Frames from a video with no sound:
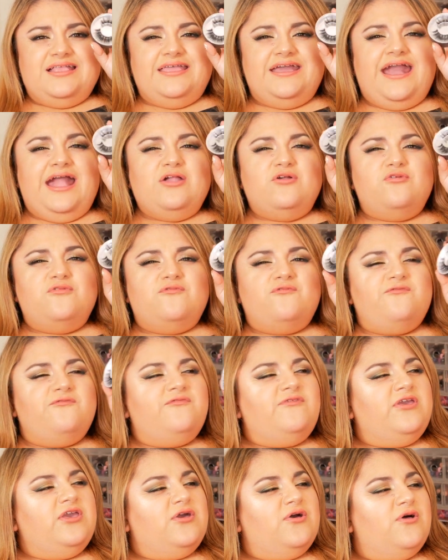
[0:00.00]
Like, I don't
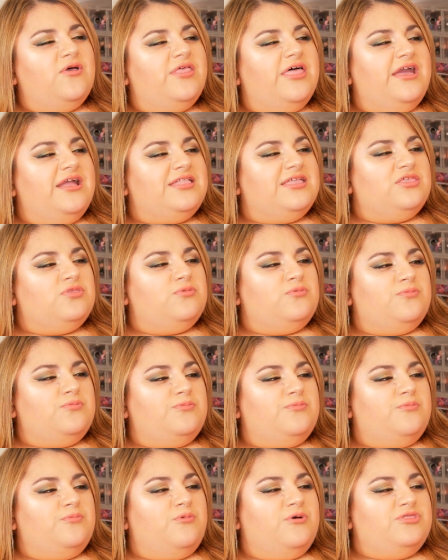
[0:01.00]
feel like this
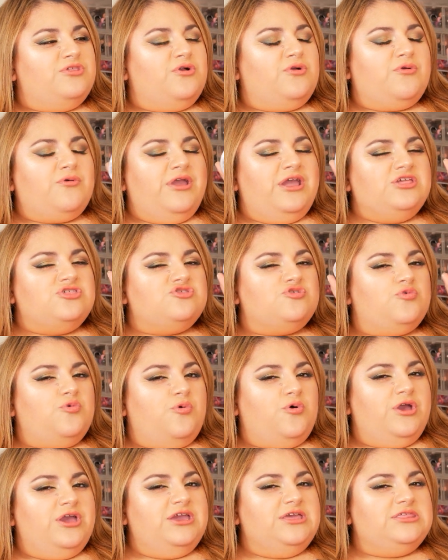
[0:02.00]
was a great
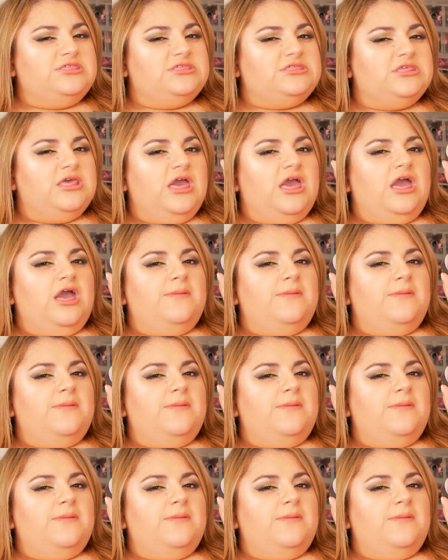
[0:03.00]
choice